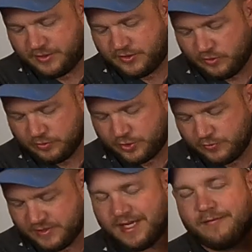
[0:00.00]
is sold
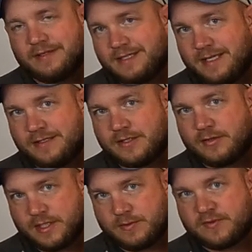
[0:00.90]
June 17th,
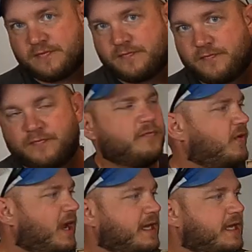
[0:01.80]
so this was
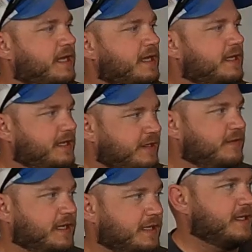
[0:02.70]
Friday
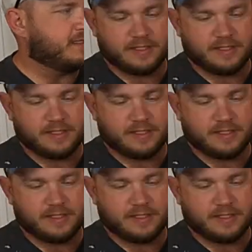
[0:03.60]
evening.